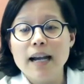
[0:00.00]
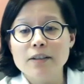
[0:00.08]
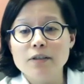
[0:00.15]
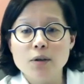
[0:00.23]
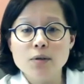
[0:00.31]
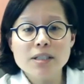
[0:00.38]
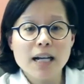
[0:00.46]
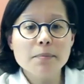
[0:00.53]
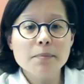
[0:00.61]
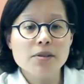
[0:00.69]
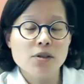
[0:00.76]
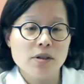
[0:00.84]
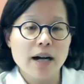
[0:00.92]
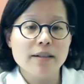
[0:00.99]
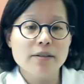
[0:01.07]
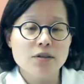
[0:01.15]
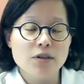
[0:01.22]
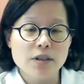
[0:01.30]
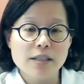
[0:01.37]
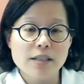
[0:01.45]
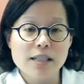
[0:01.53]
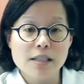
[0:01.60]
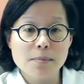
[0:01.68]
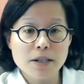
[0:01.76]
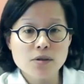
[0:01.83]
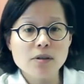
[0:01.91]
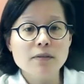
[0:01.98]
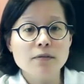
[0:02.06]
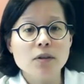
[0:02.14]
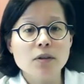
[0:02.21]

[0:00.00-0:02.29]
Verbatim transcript: And those type of strategies, especially